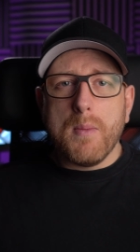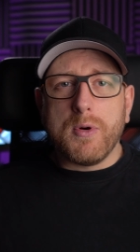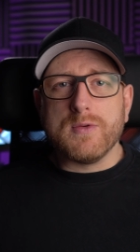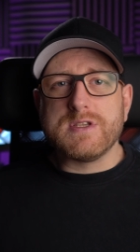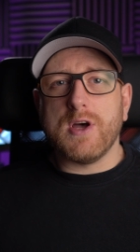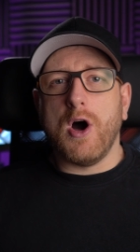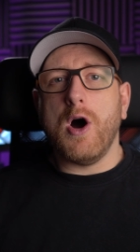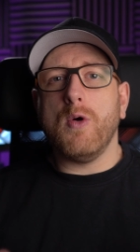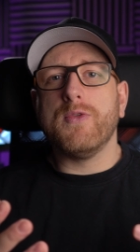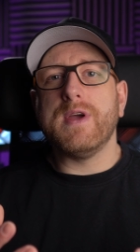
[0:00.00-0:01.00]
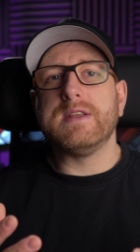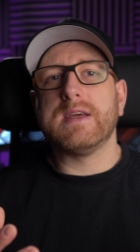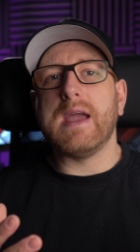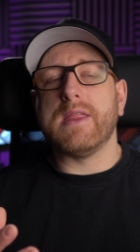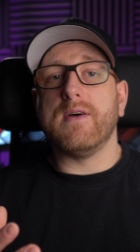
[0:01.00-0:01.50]
pulls the whole thing
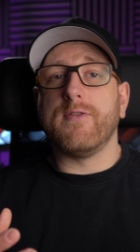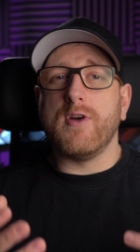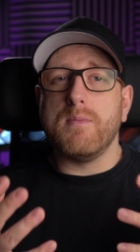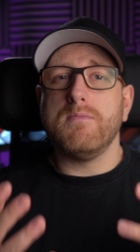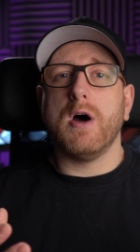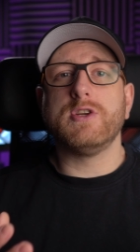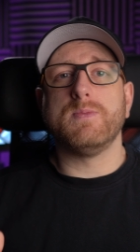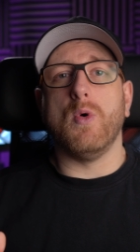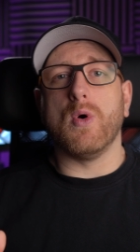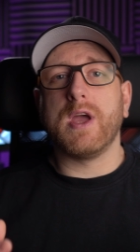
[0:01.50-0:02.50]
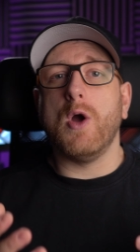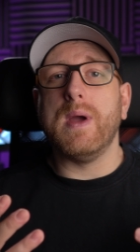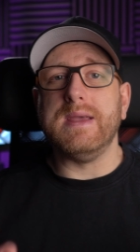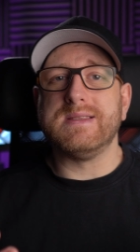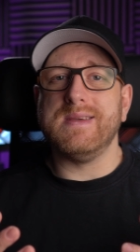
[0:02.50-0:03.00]
together for a much more
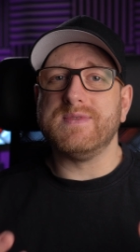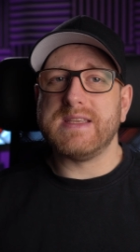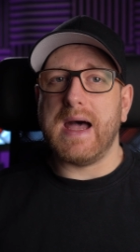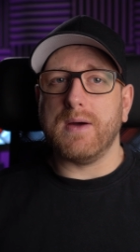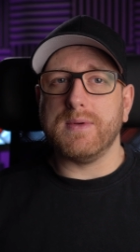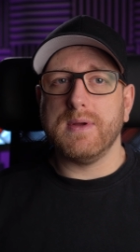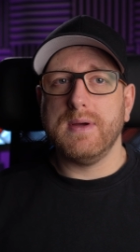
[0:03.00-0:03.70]
cohesive sound.